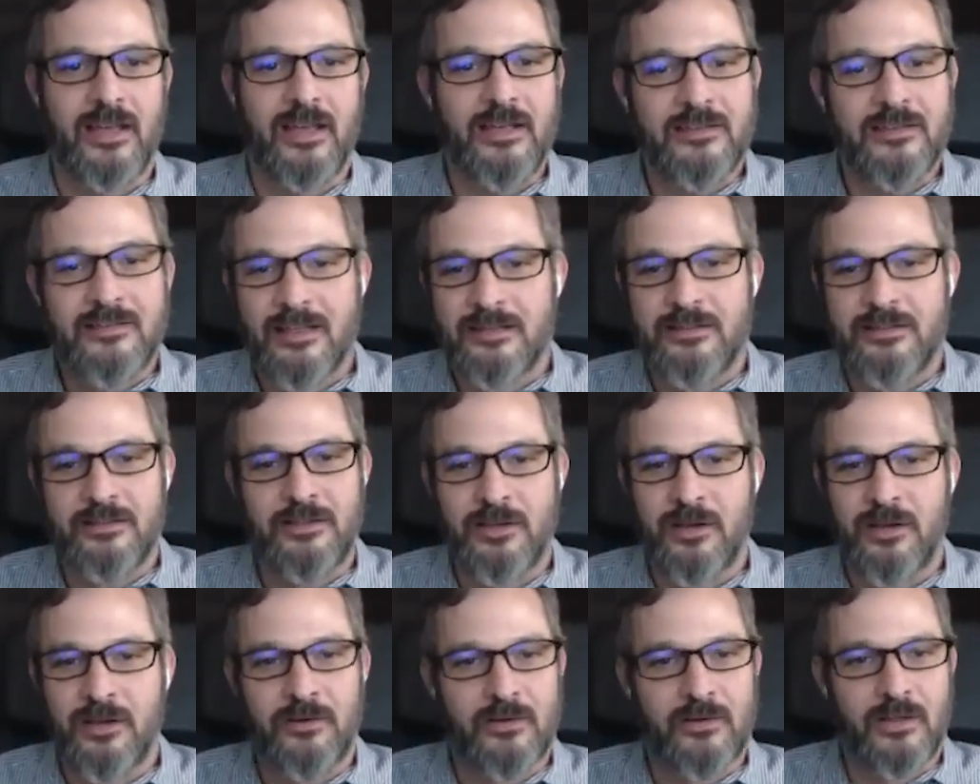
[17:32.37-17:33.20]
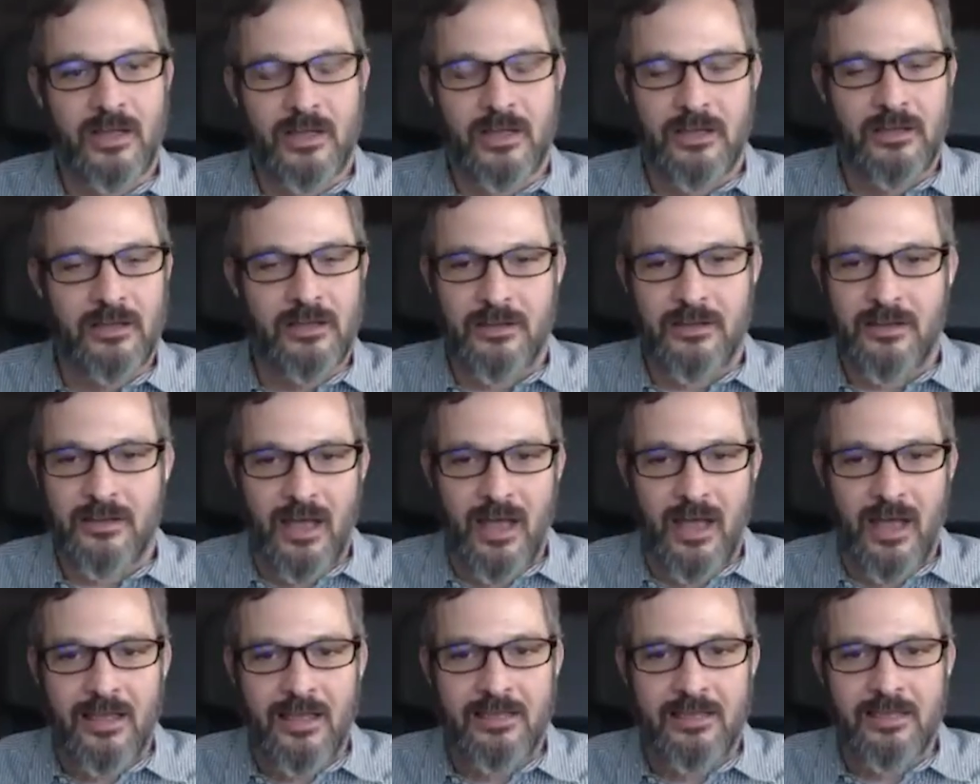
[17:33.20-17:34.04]
He said,
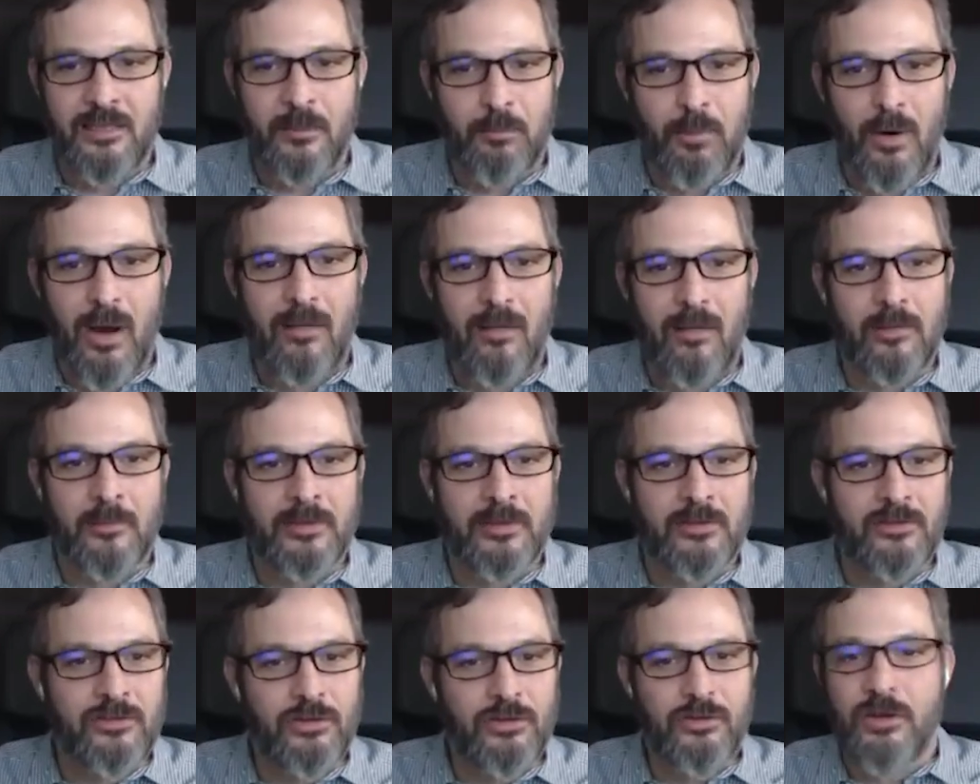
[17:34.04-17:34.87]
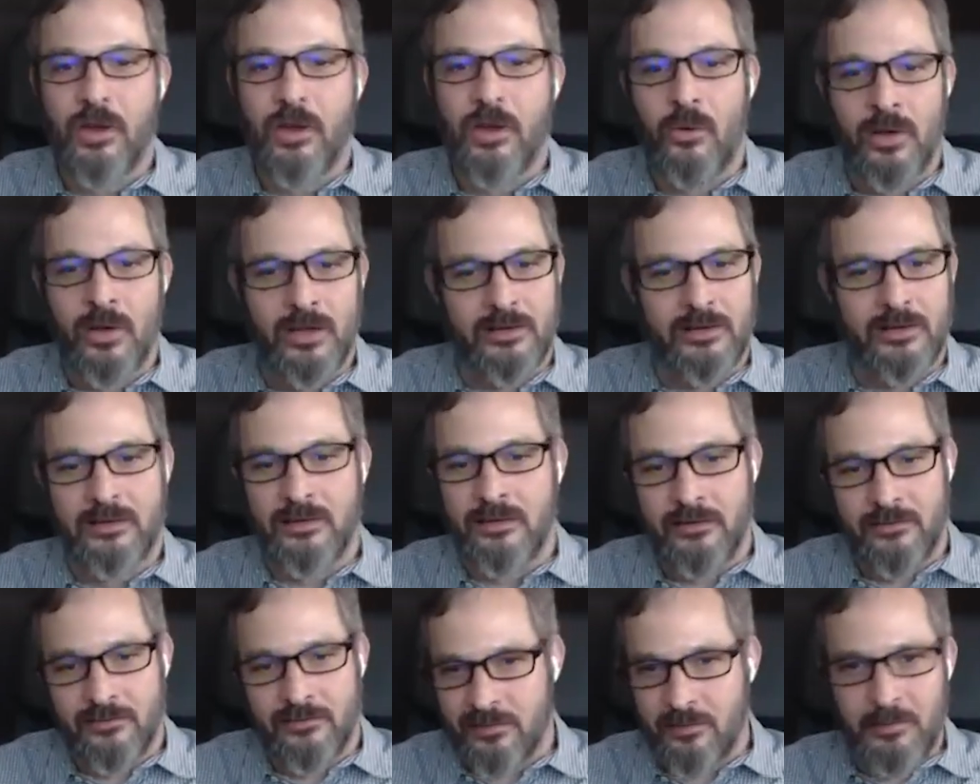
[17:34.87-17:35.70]
the problem is,
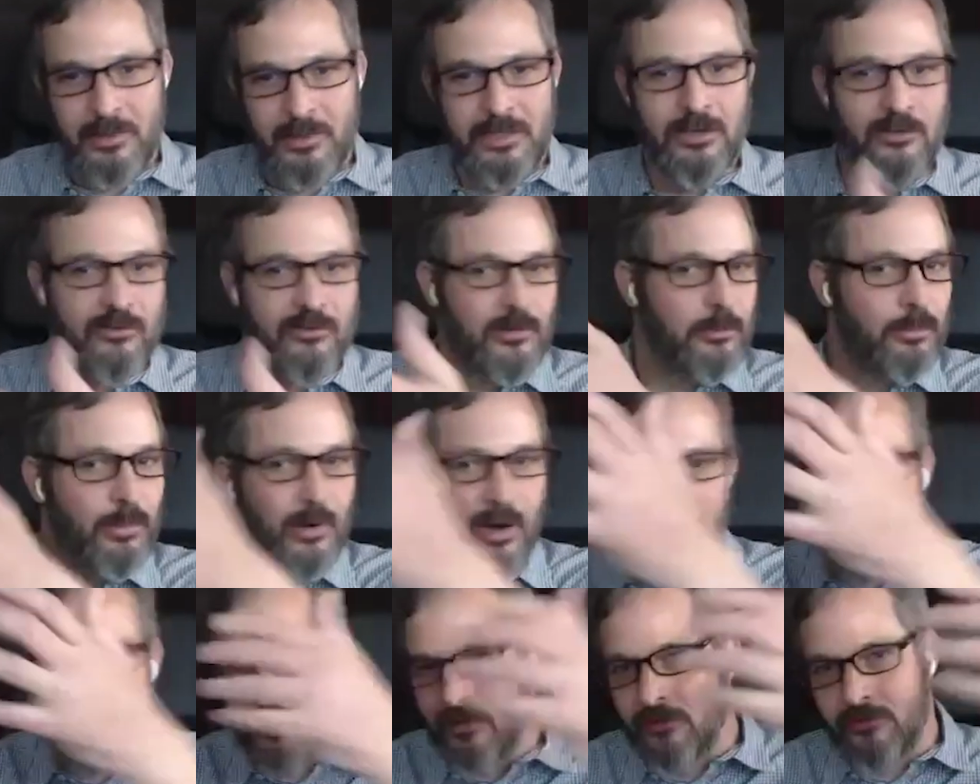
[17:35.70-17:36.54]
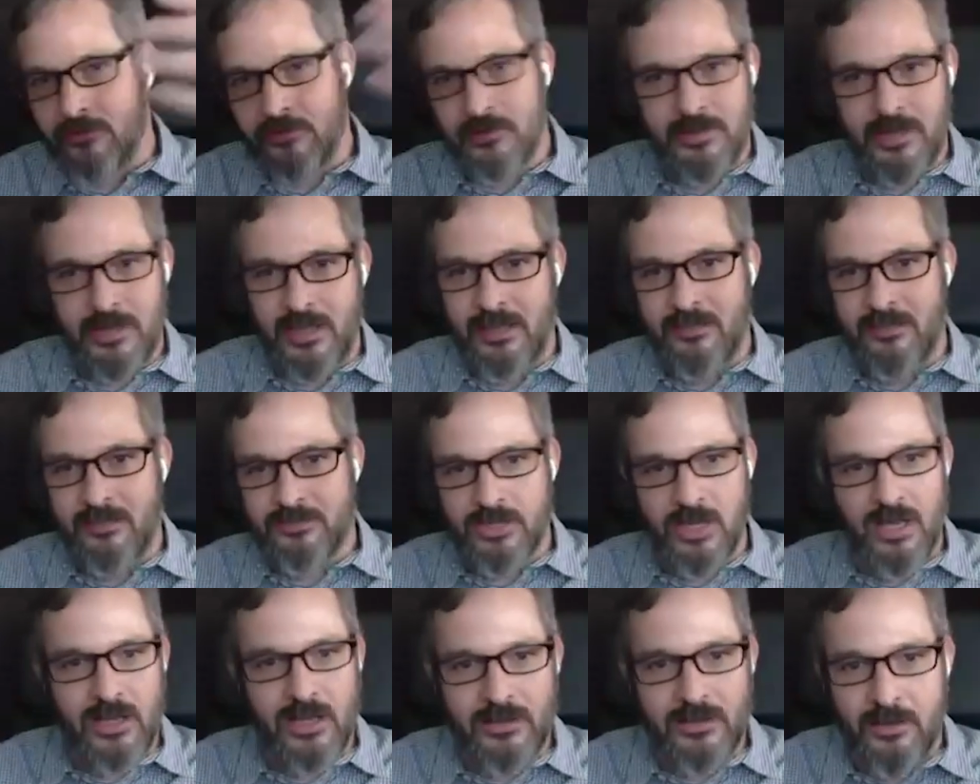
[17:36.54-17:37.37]
it, Samit knows it, Brian knows it, Dave,
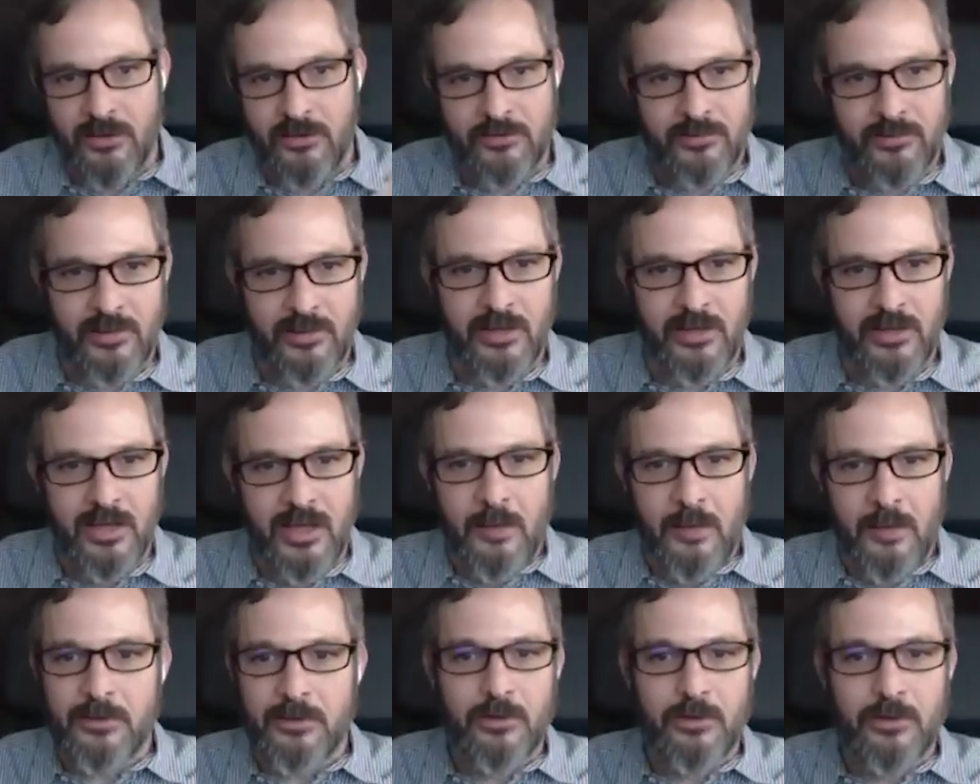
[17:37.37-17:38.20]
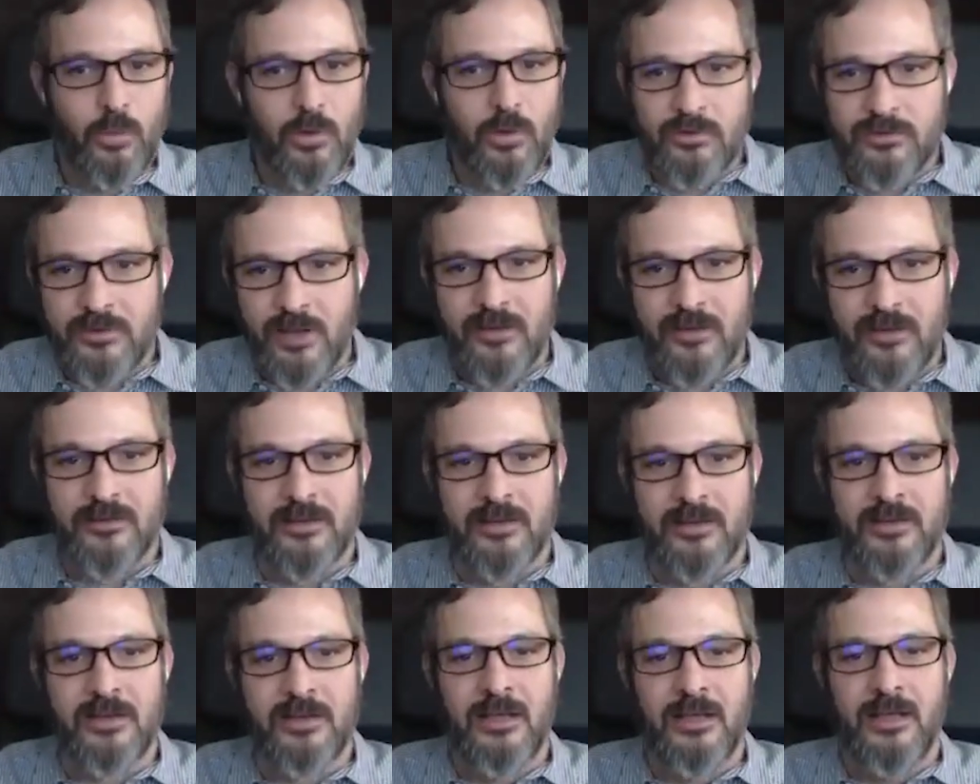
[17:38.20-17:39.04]
John knows it, but the world
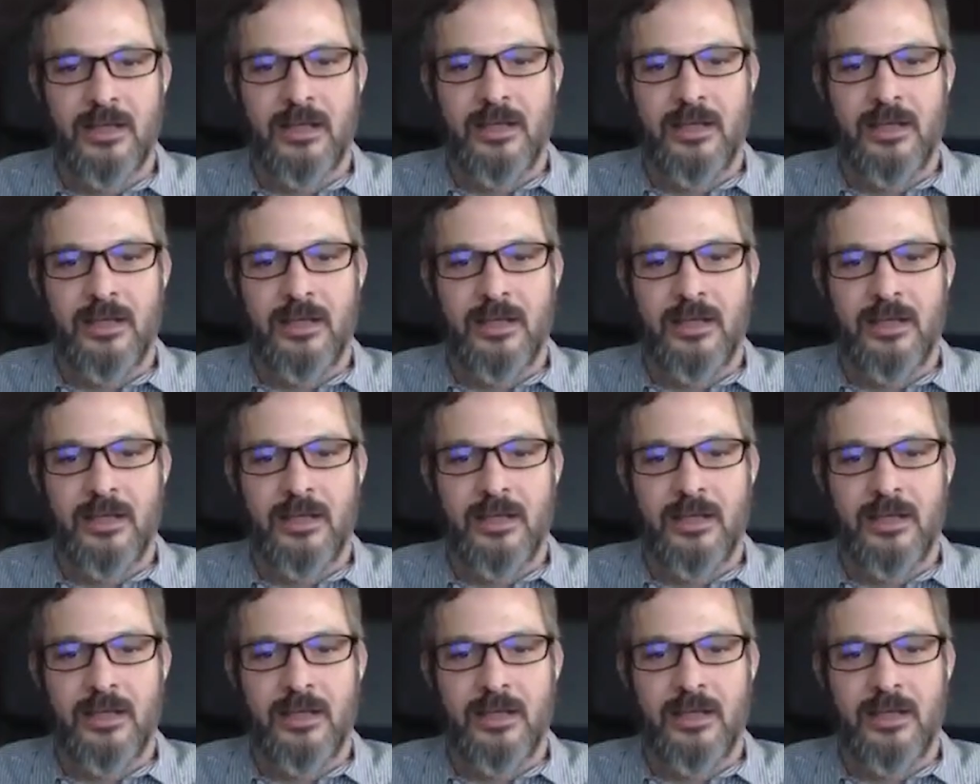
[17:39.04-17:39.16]
doesn't.